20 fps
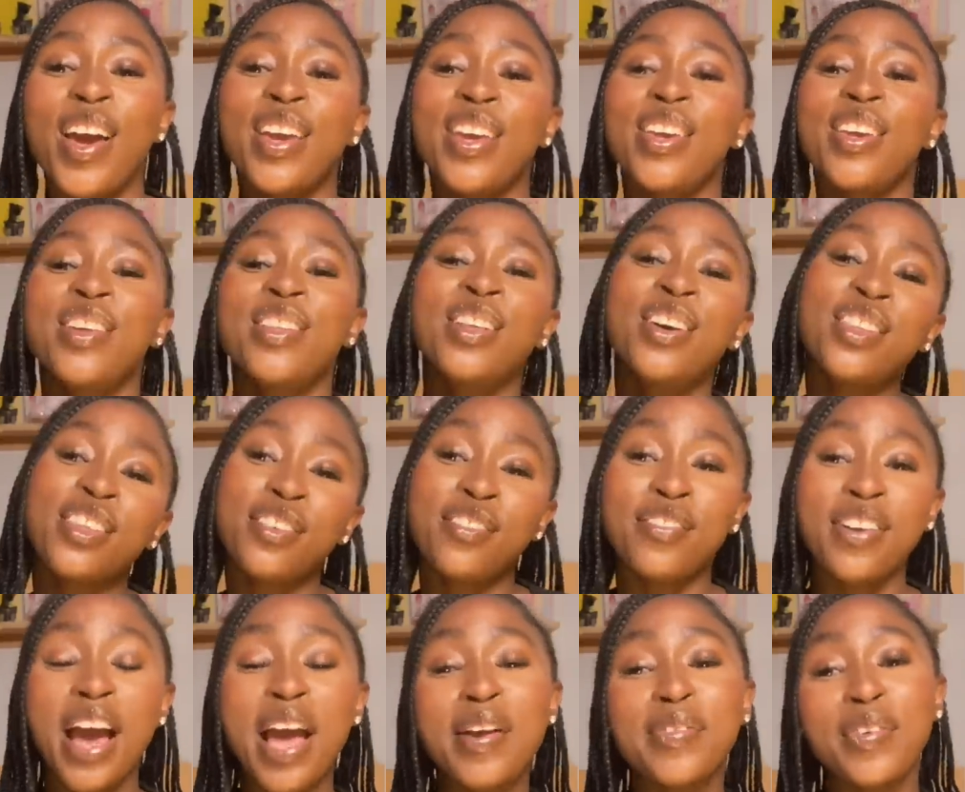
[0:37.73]
You know the
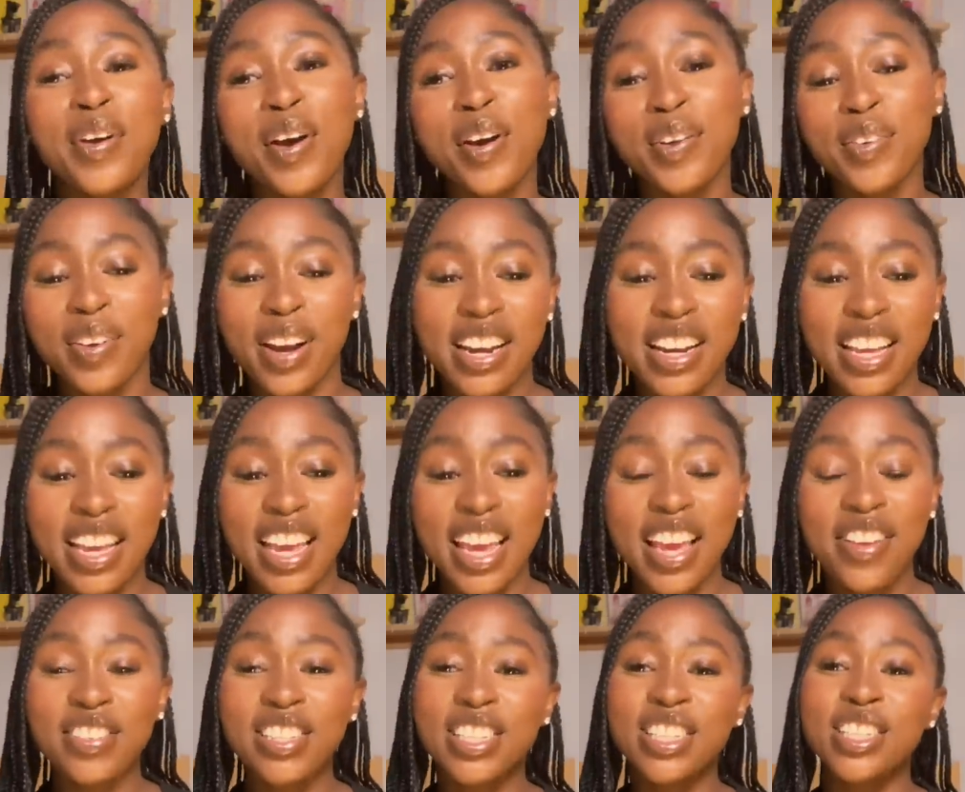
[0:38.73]
vibe already.
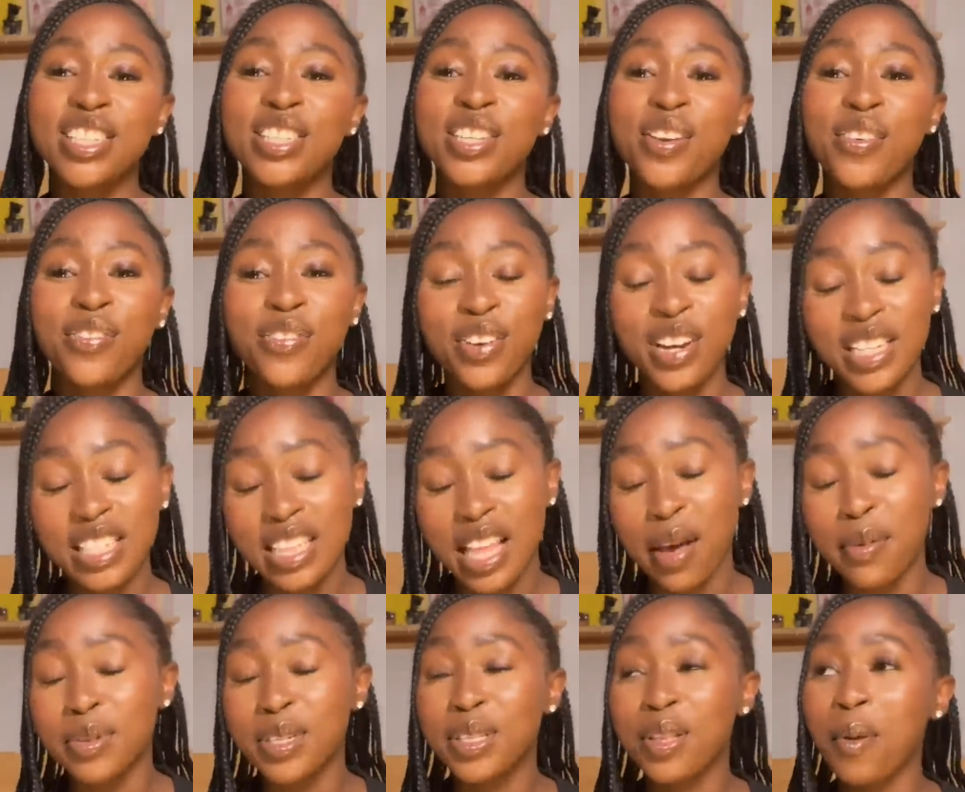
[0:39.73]
If this is your first
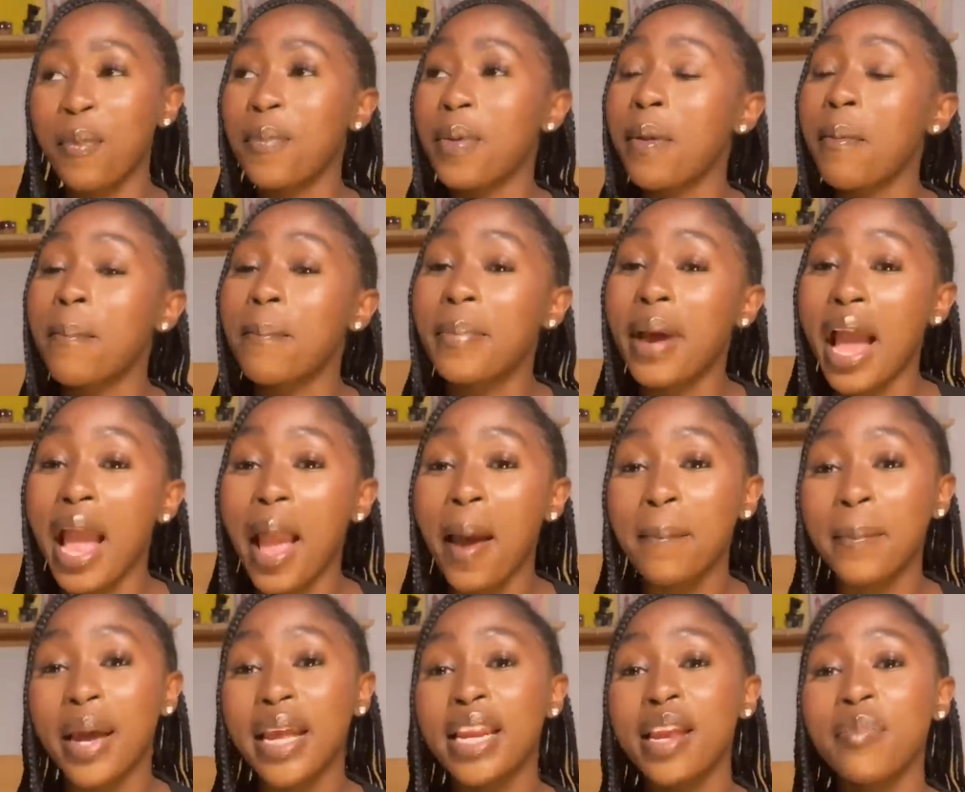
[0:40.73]
time stopping by,
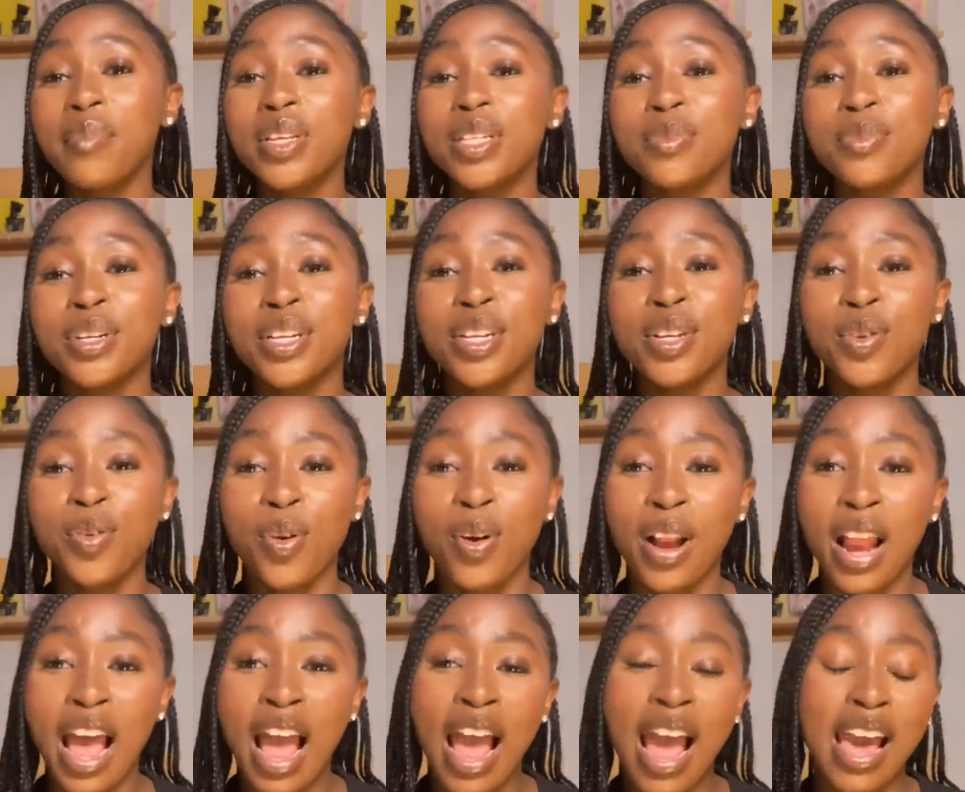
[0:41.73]
my name is
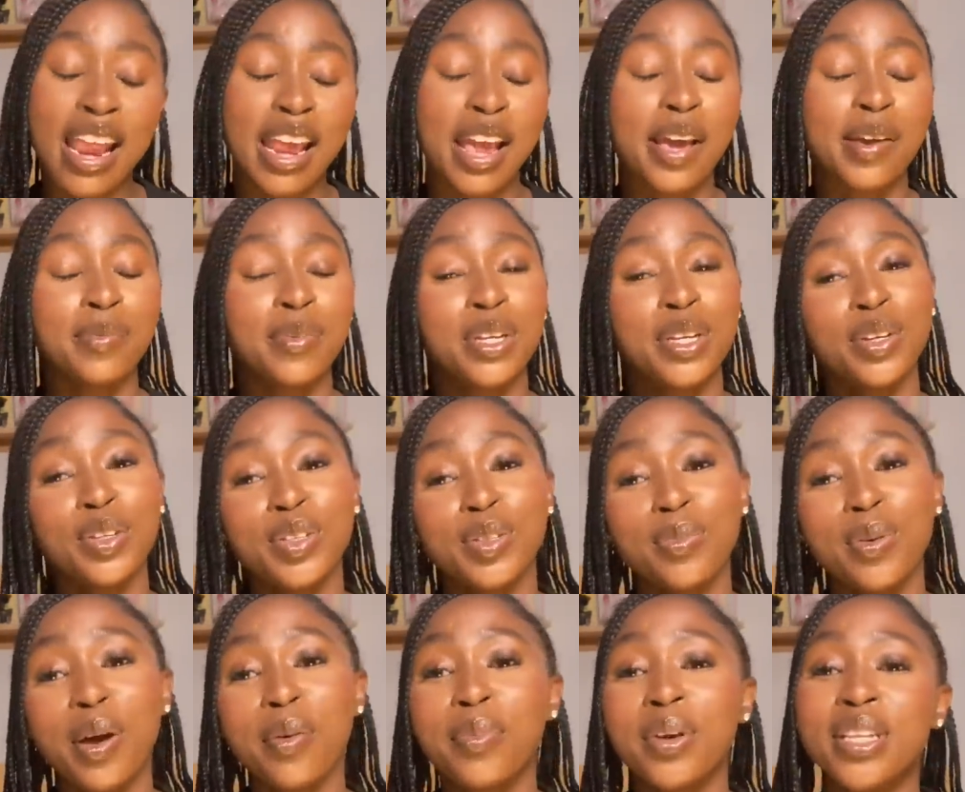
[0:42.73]
MonnyNola and I am a
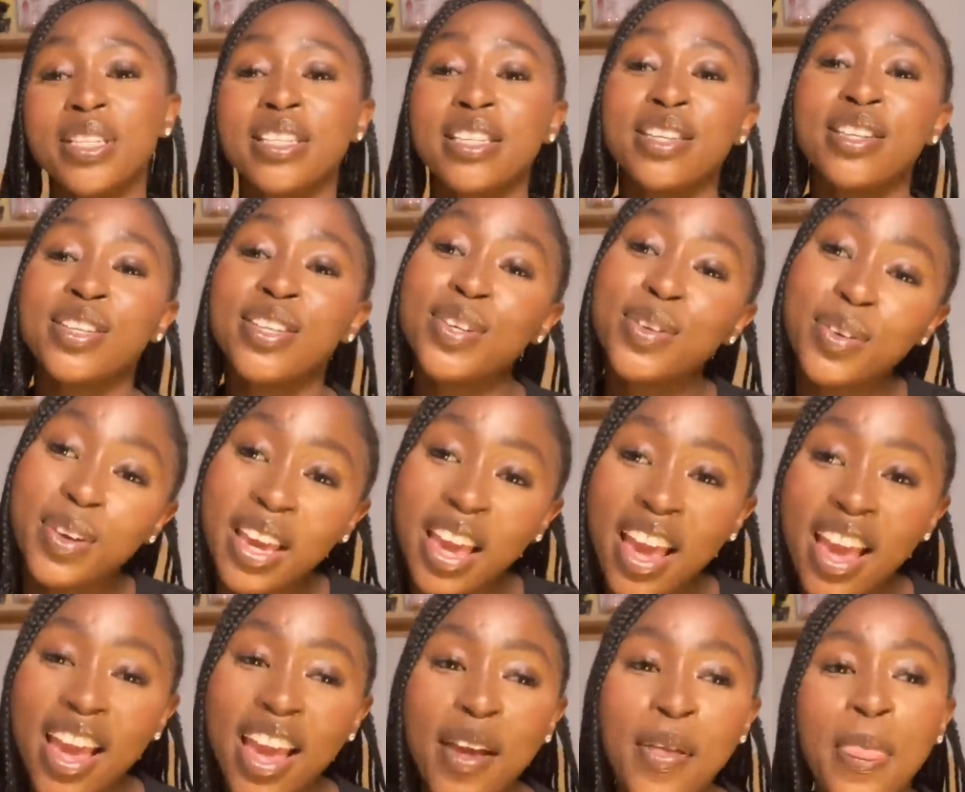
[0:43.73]
YouTuber based in
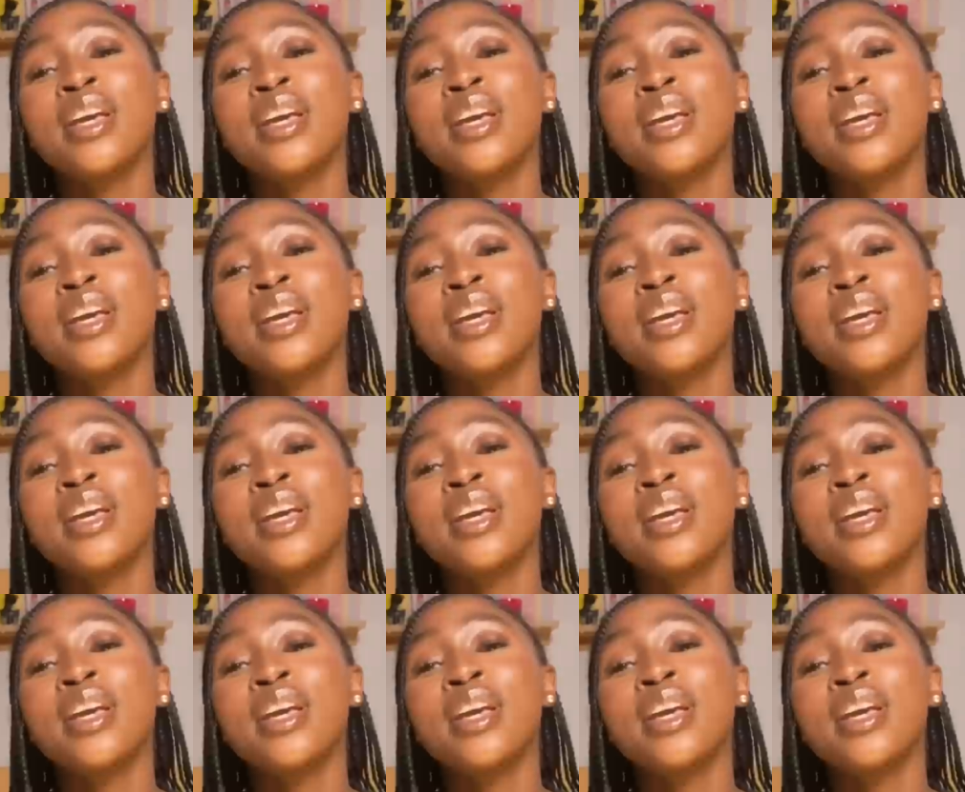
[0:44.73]
UK.